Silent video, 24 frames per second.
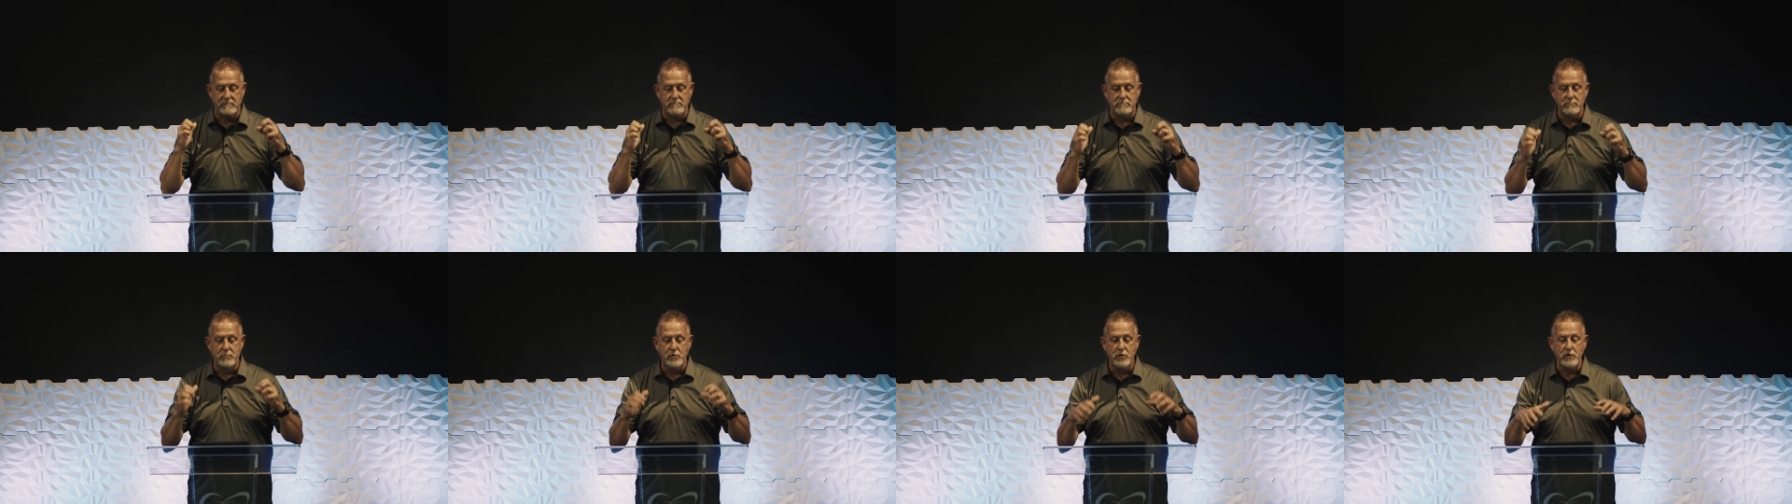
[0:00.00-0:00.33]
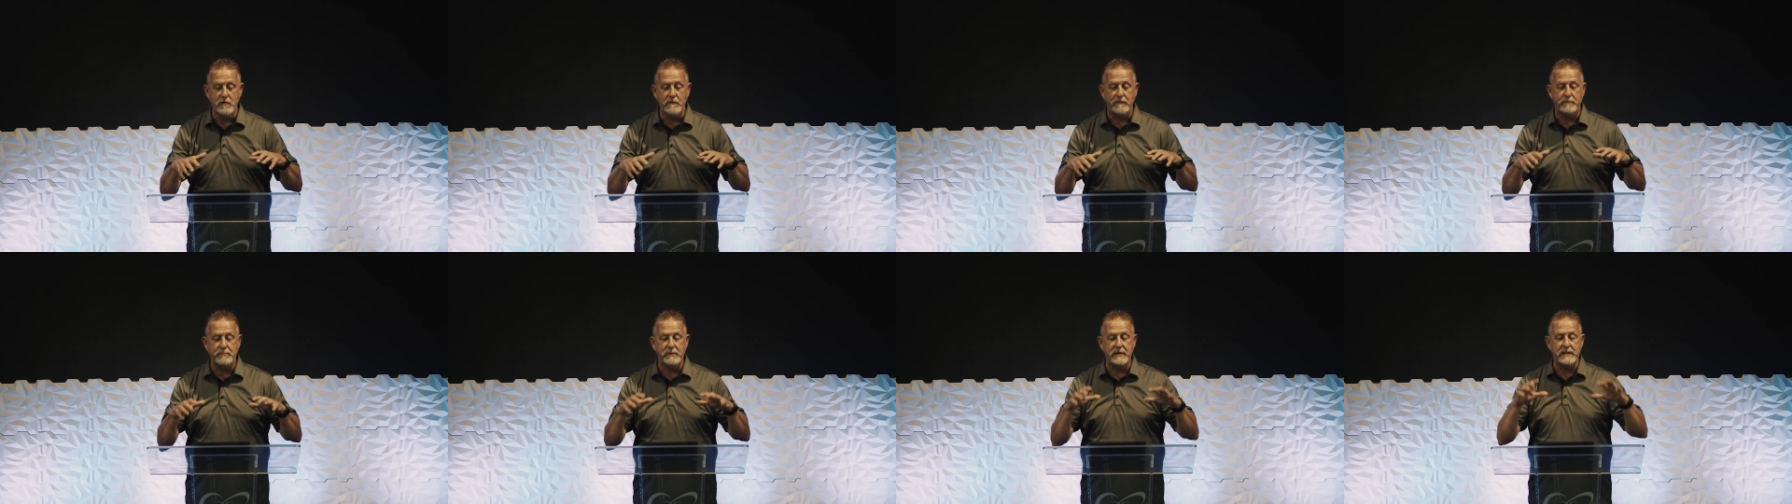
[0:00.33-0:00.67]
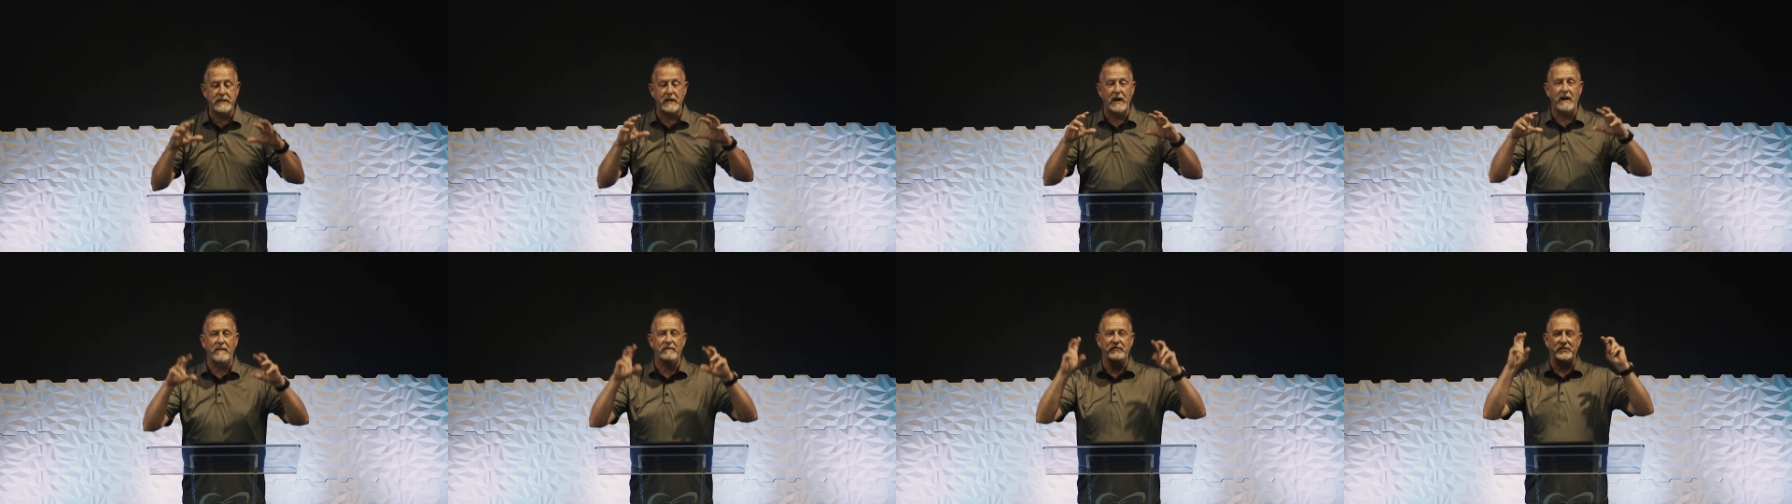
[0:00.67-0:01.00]
movement
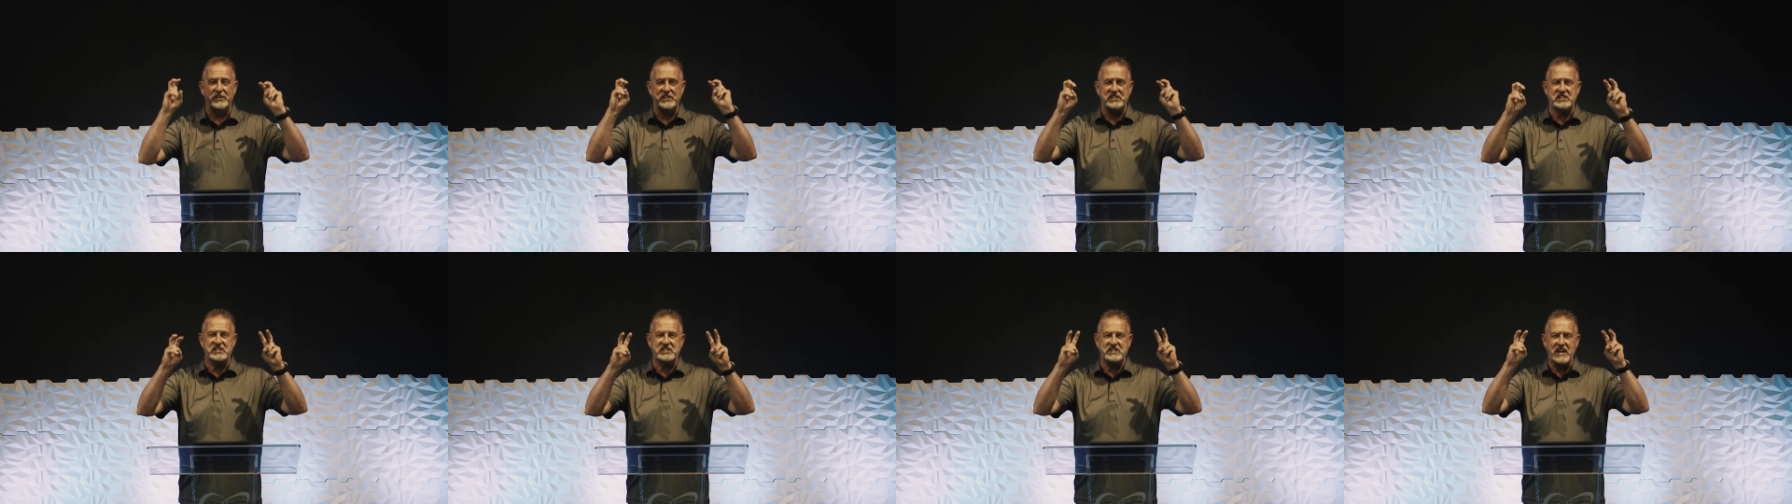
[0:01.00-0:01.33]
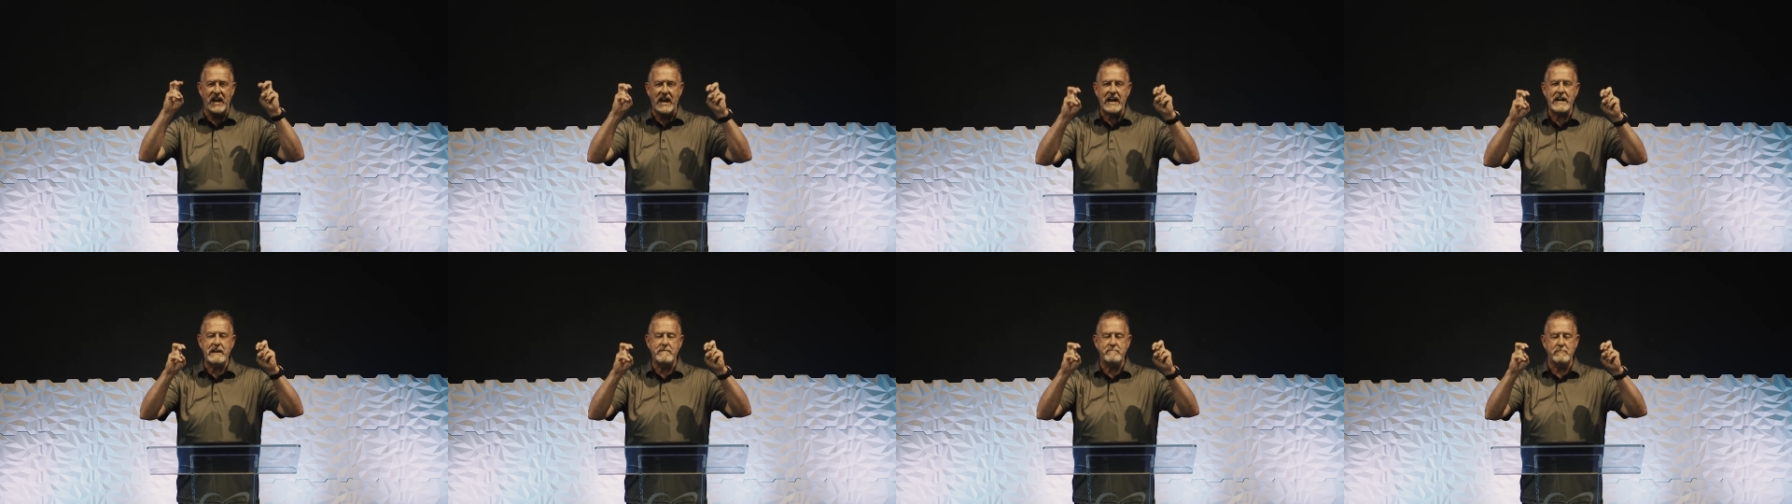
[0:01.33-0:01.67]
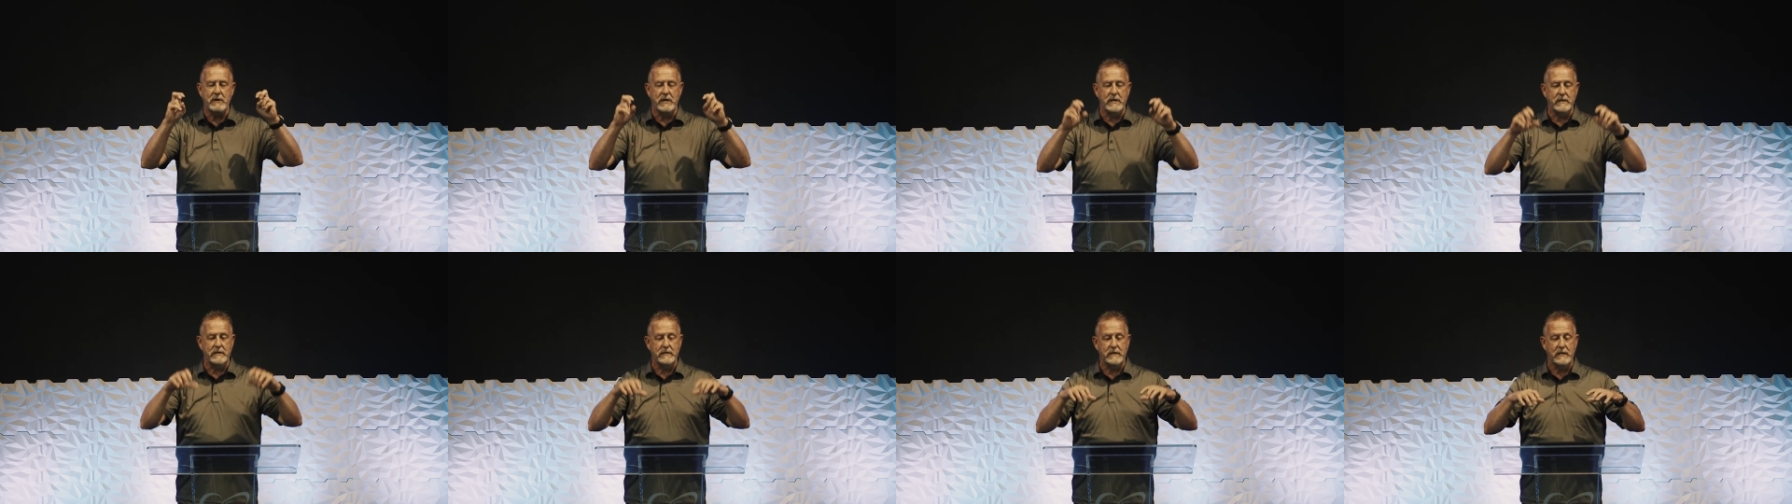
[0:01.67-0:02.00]
of the
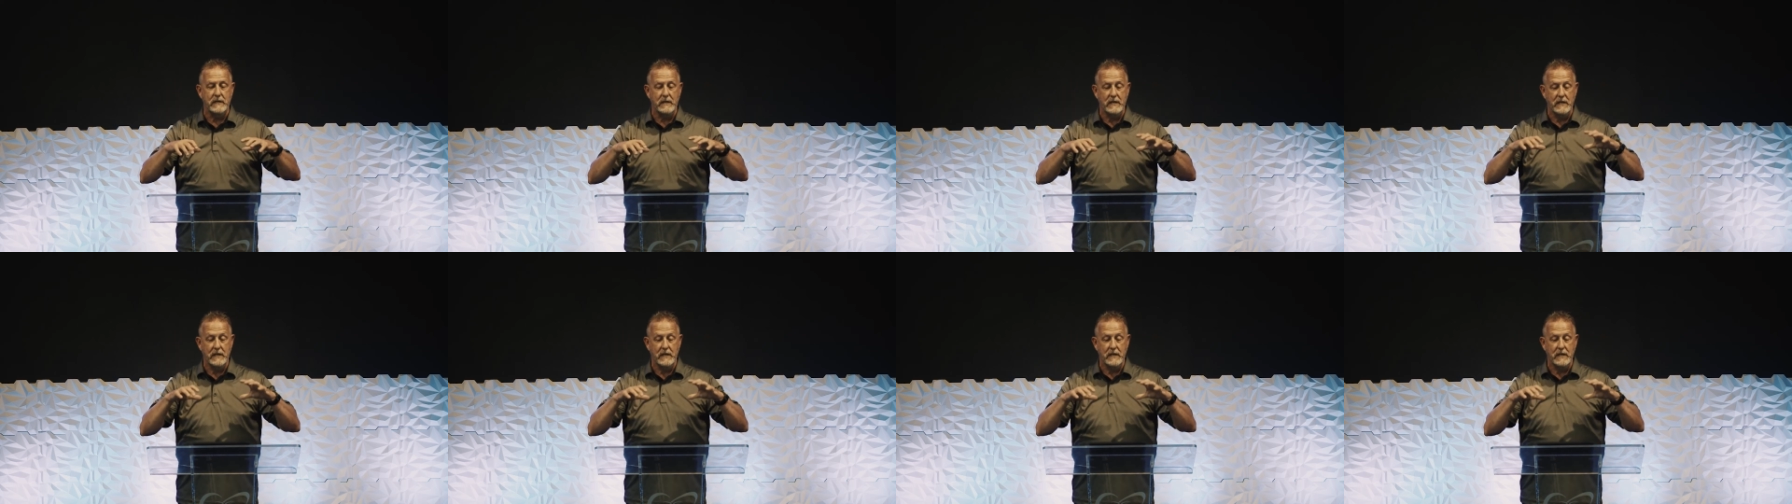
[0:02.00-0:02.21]
Simon,